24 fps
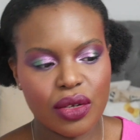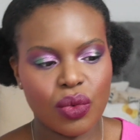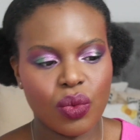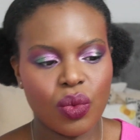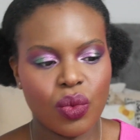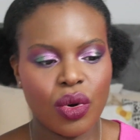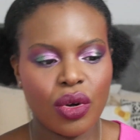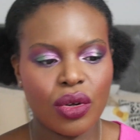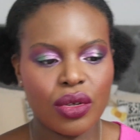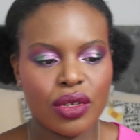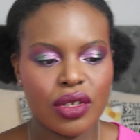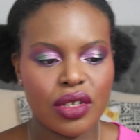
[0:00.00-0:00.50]

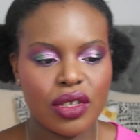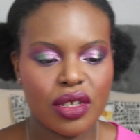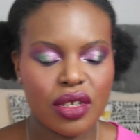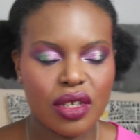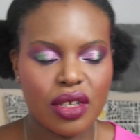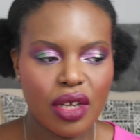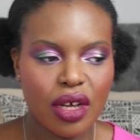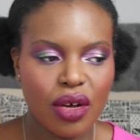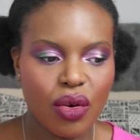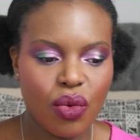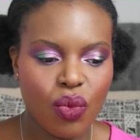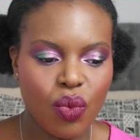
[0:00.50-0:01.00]
was
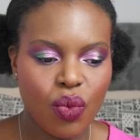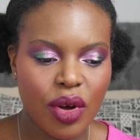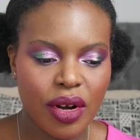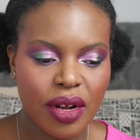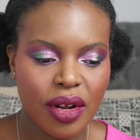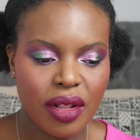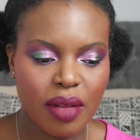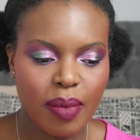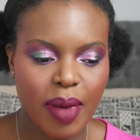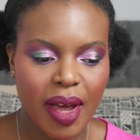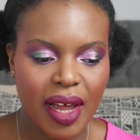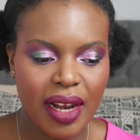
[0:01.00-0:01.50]
one of
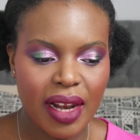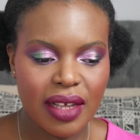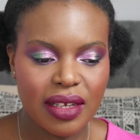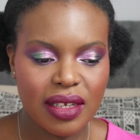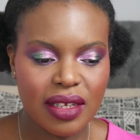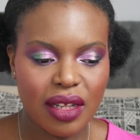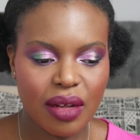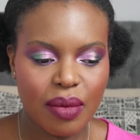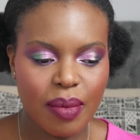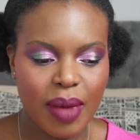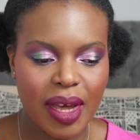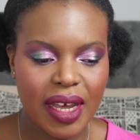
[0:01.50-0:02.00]
the palettes
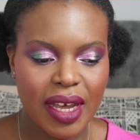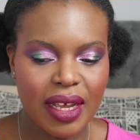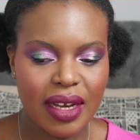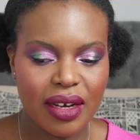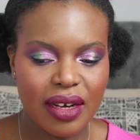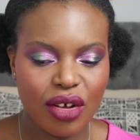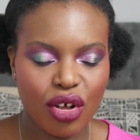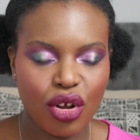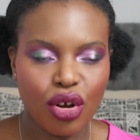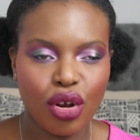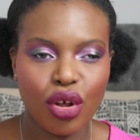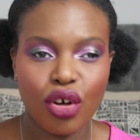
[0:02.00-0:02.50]
that made
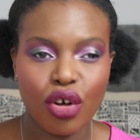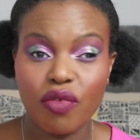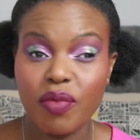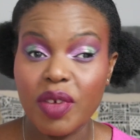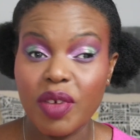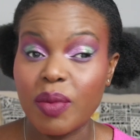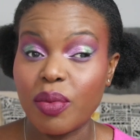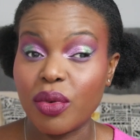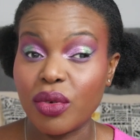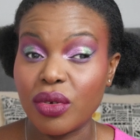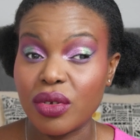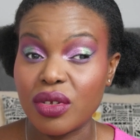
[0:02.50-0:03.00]
a lot of
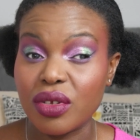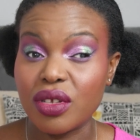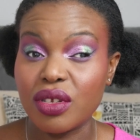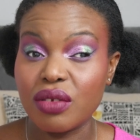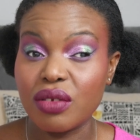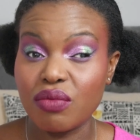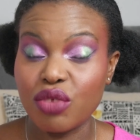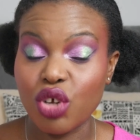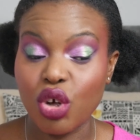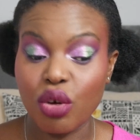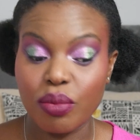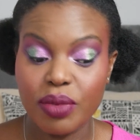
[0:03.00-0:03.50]
people's
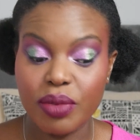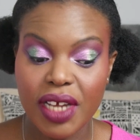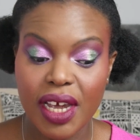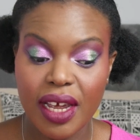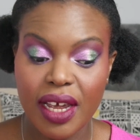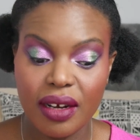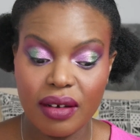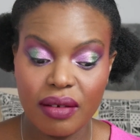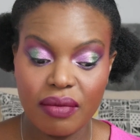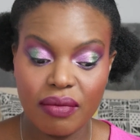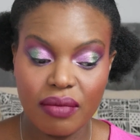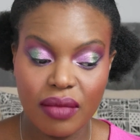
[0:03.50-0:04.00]
top
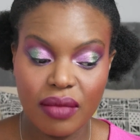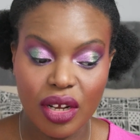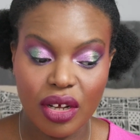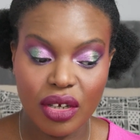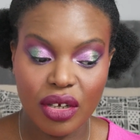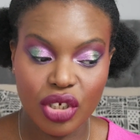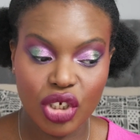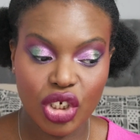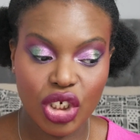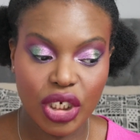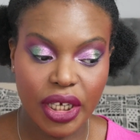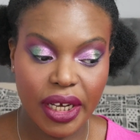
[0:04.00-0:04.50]
10
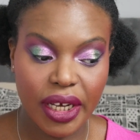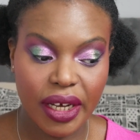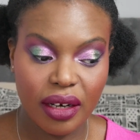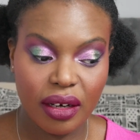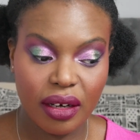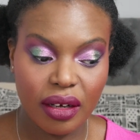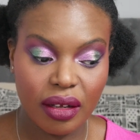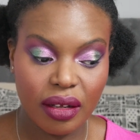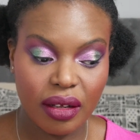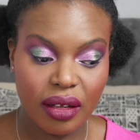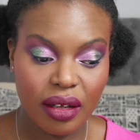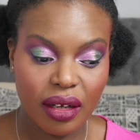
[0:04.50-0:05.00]
last year.
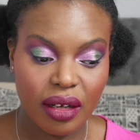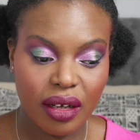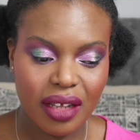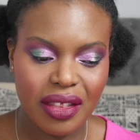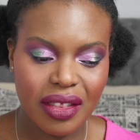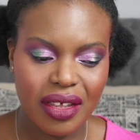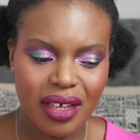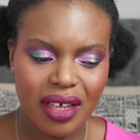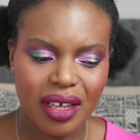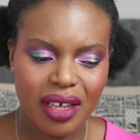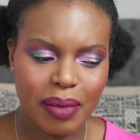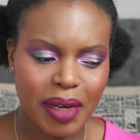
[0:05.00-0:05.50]
I
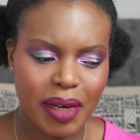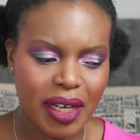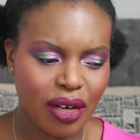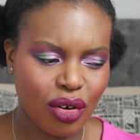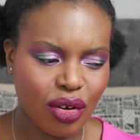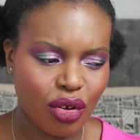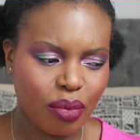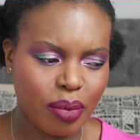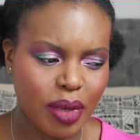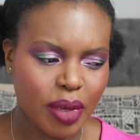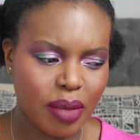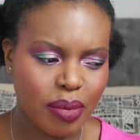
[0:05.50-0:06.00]
think it made a
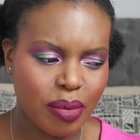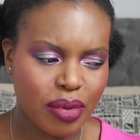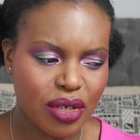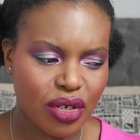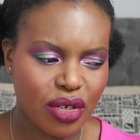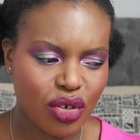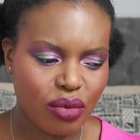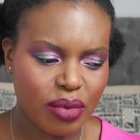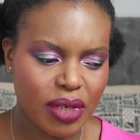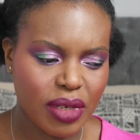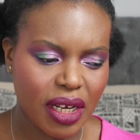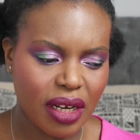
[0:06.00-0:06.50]
lot of people's
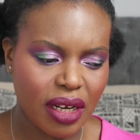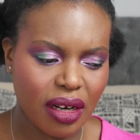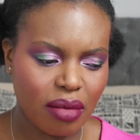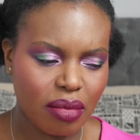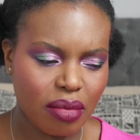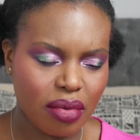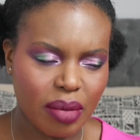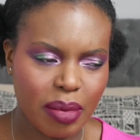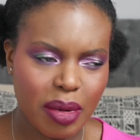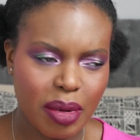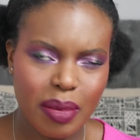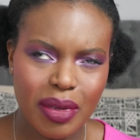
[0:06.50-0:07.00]
top 10.
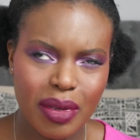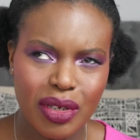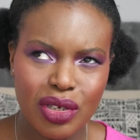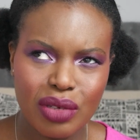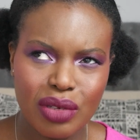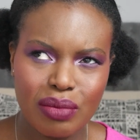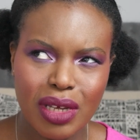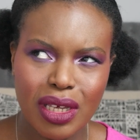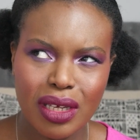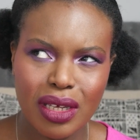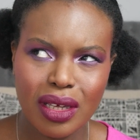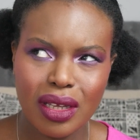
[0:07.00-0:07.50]
Am I just
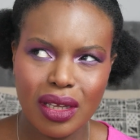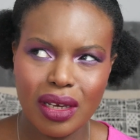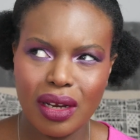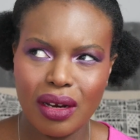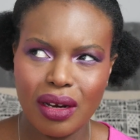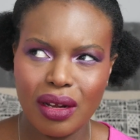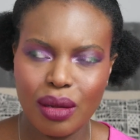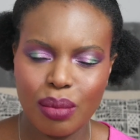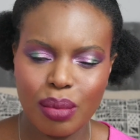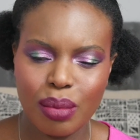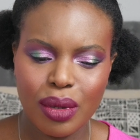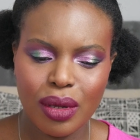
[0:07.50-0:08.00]
making that
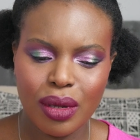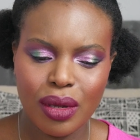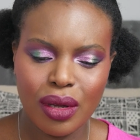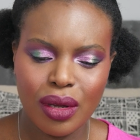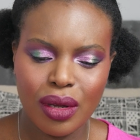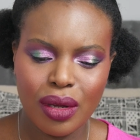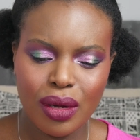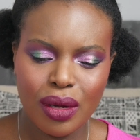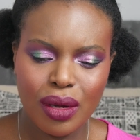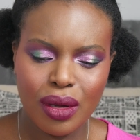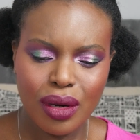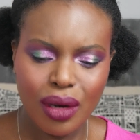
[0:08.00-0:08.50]
up?
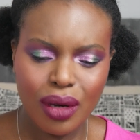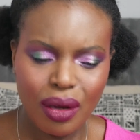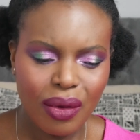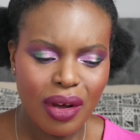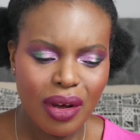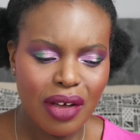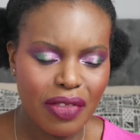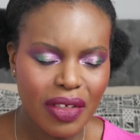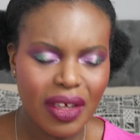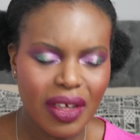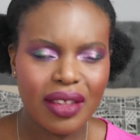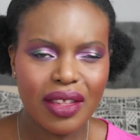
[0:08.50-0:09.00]
No, I
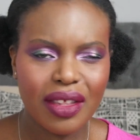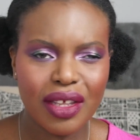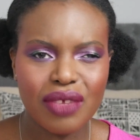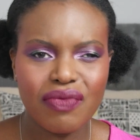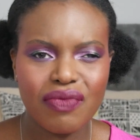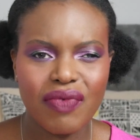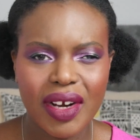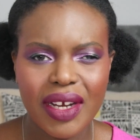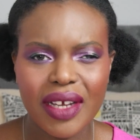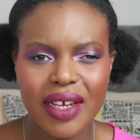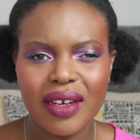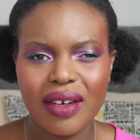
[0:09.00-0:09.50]
think this
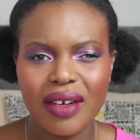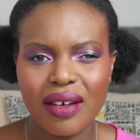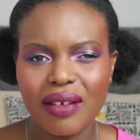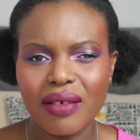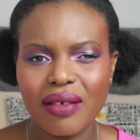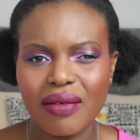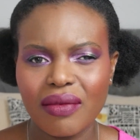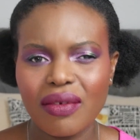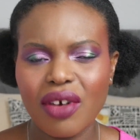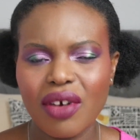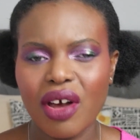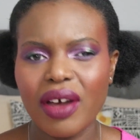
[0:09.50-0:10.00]
rated
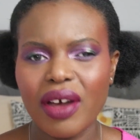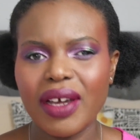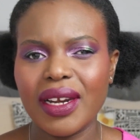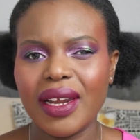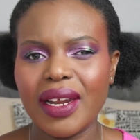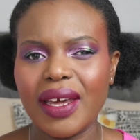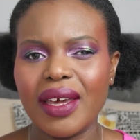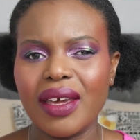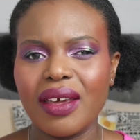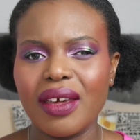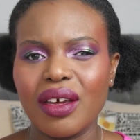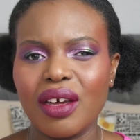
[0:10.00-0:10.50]

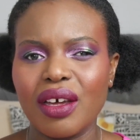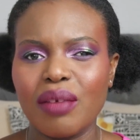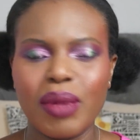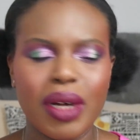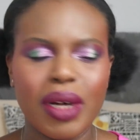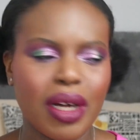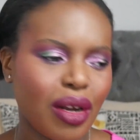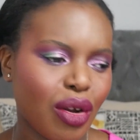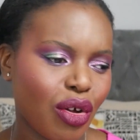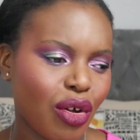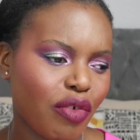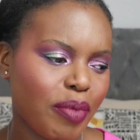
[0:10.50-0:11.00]
highly
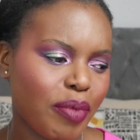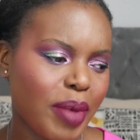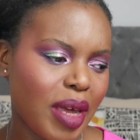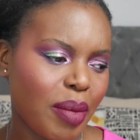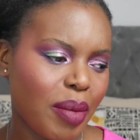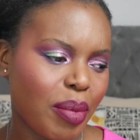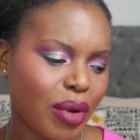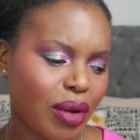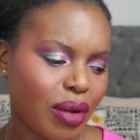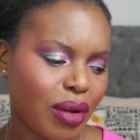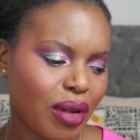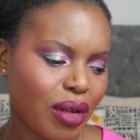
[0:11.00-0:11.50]
among a lot of
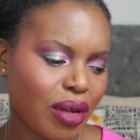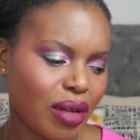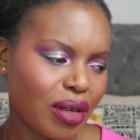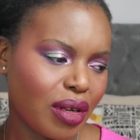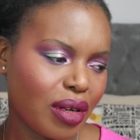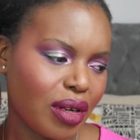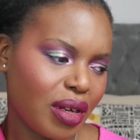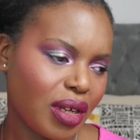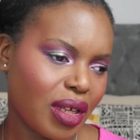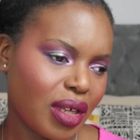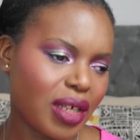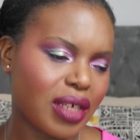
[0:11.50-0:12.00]
people.
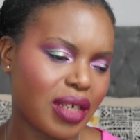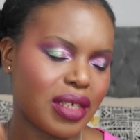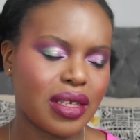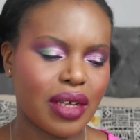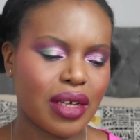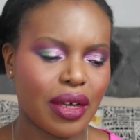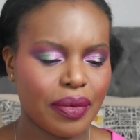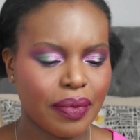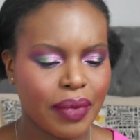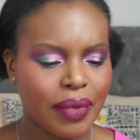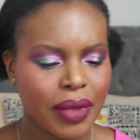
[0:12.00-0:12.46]
I think so.